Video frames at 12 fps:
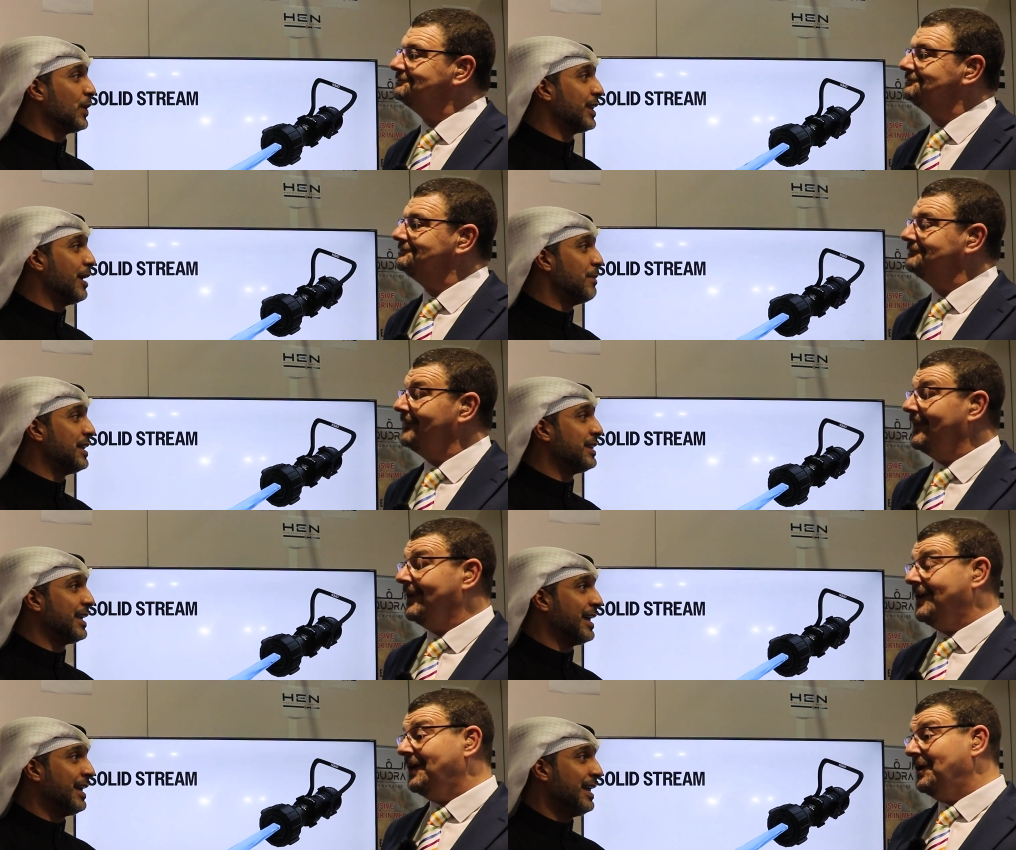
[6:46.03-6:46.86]
Speaker 1: with them
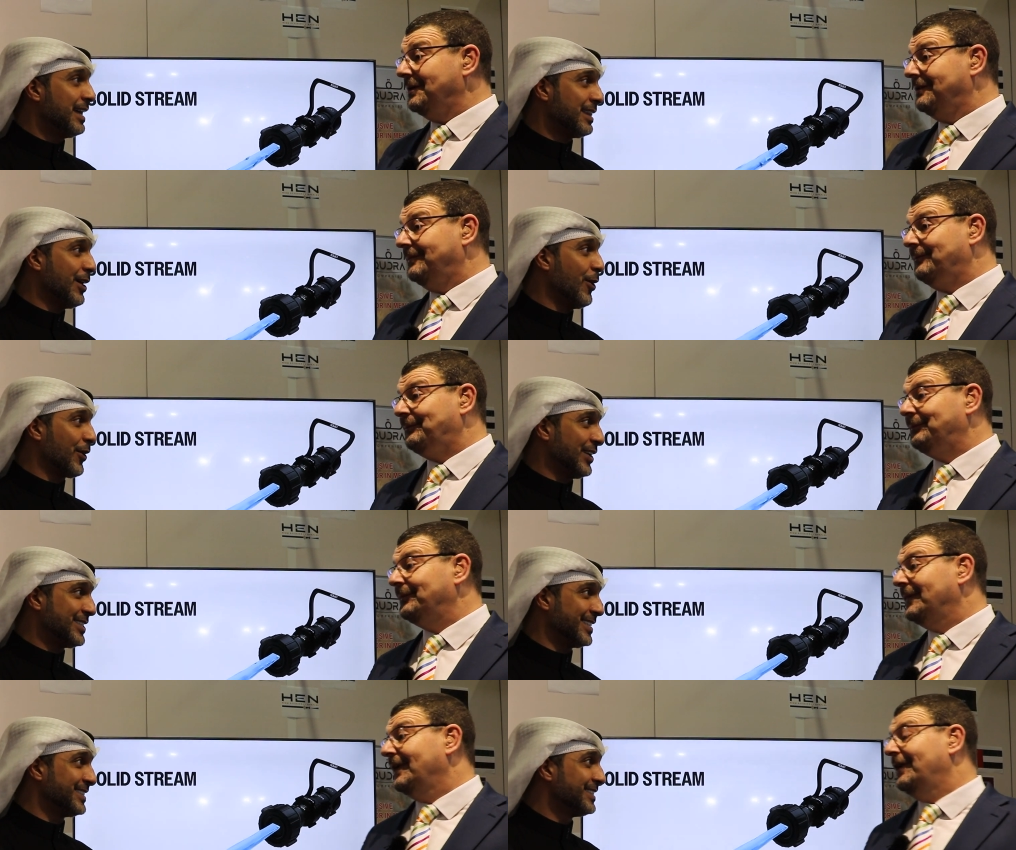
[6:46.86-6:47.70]
in the,
Speaker 2: the whole
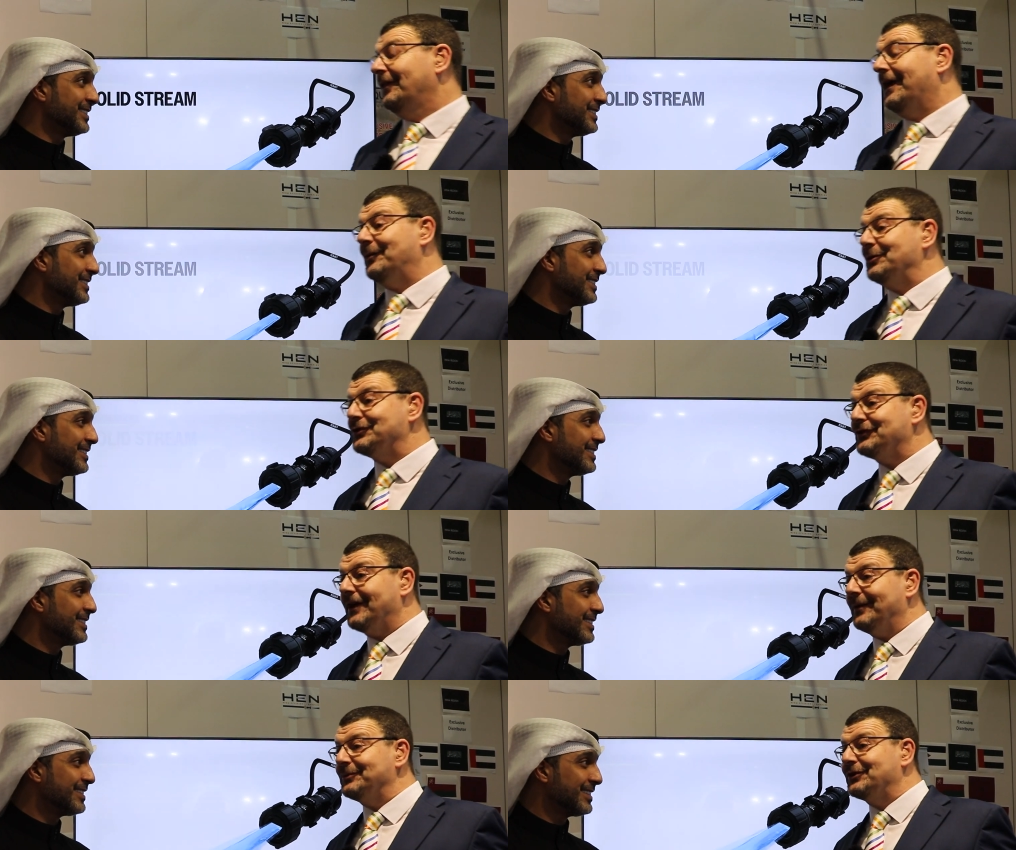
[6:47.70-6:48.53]
region. That
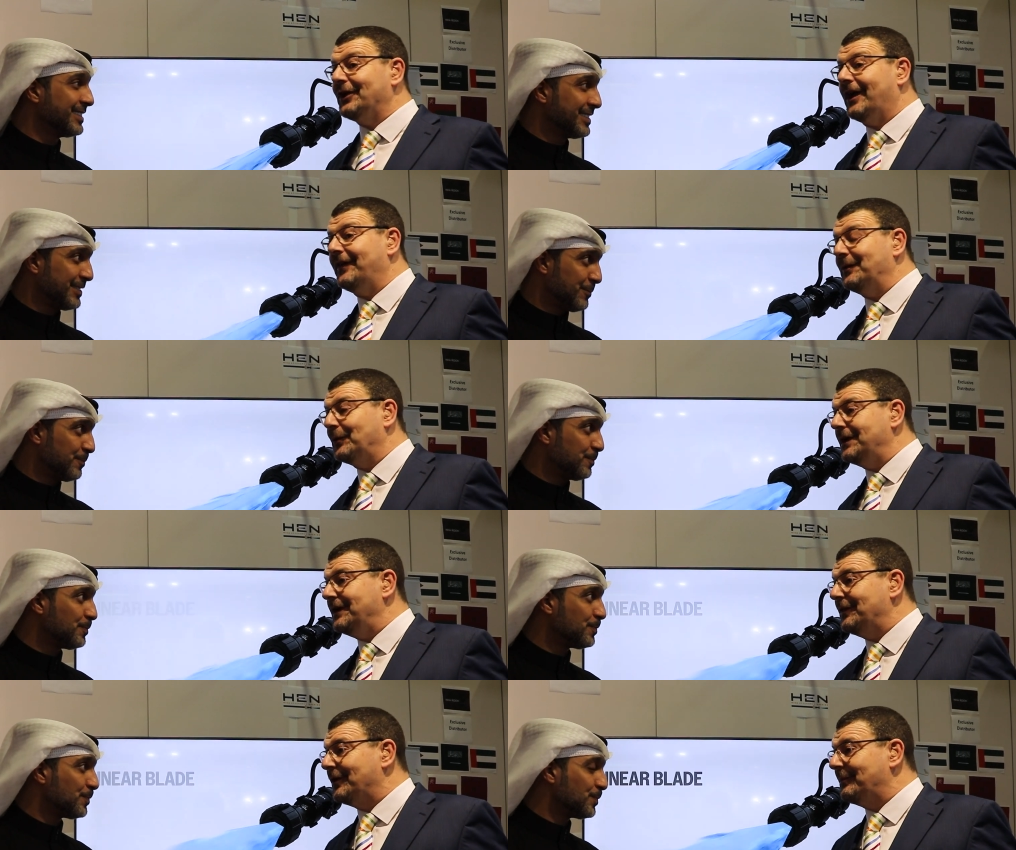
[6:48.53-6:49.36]
was that was good. I think
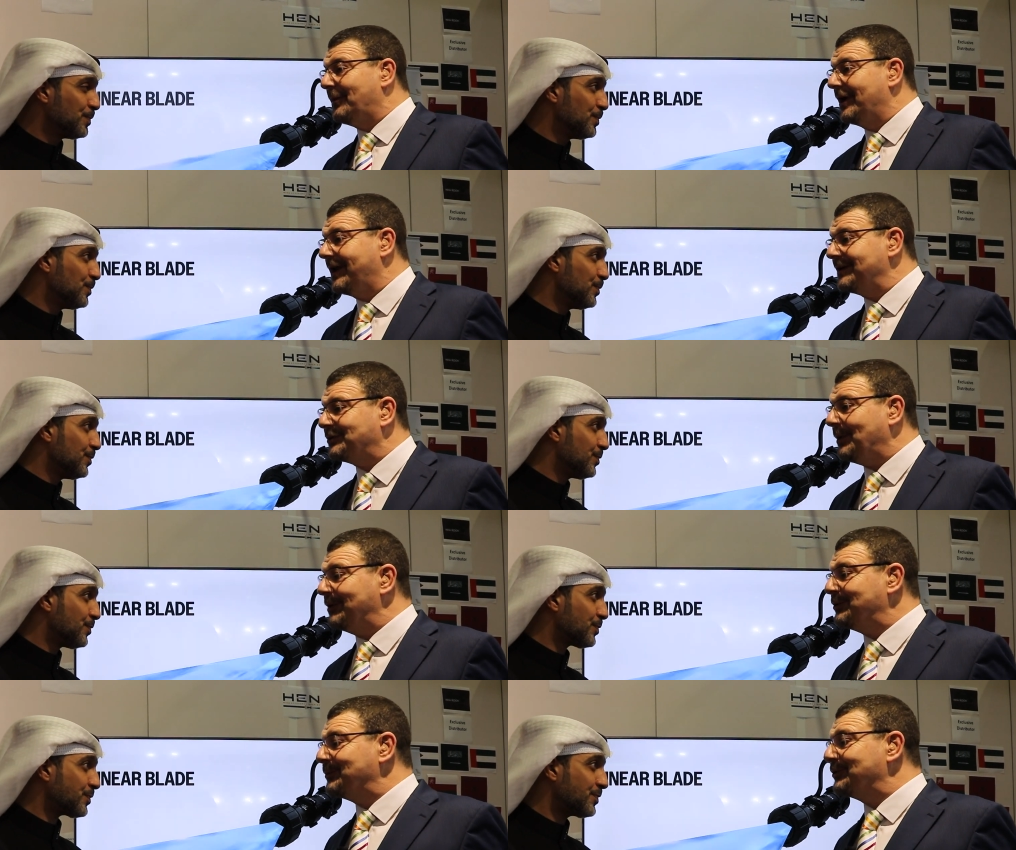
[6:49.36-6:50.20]
we. The, my next
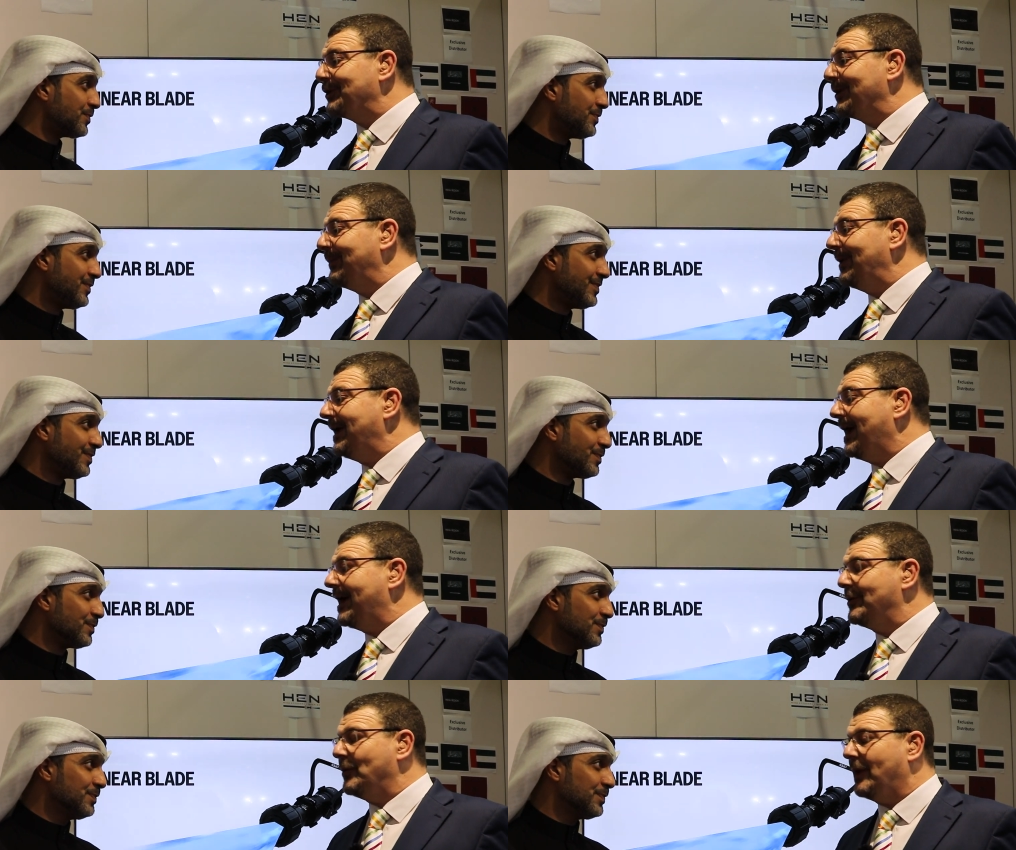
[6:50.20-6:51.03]
question was going to be
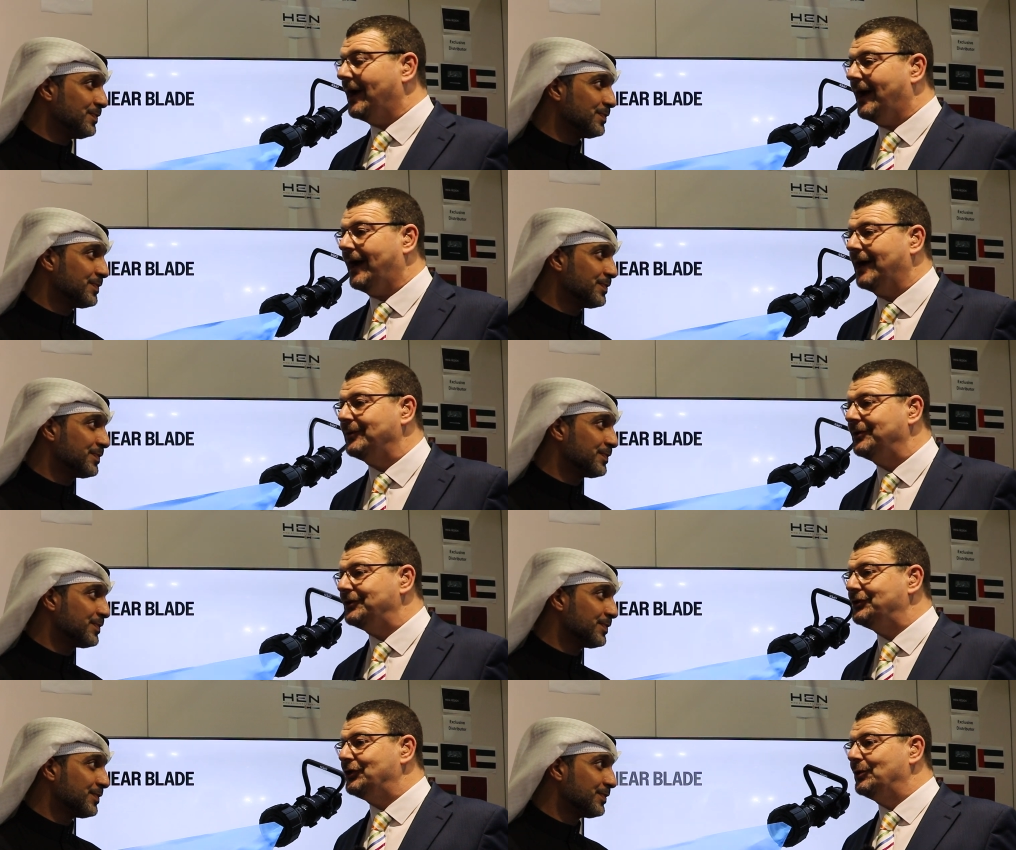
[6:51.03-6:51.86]
how uh, how
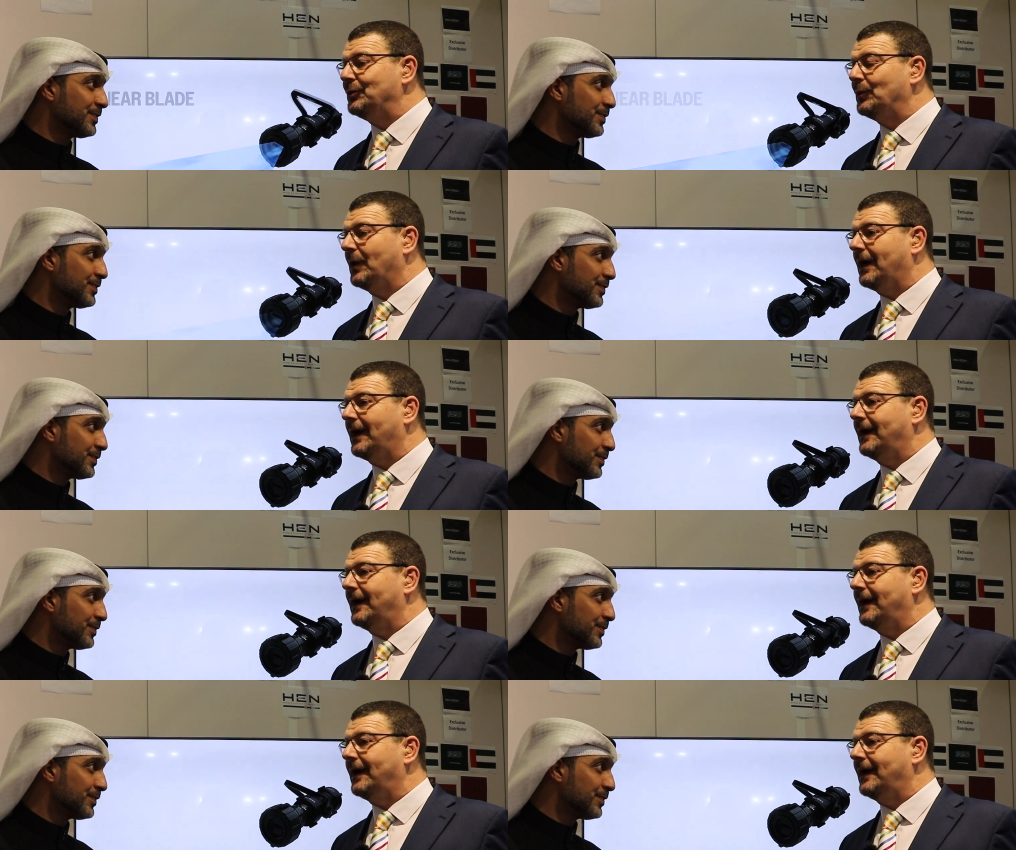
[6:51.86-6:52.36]
did you uh,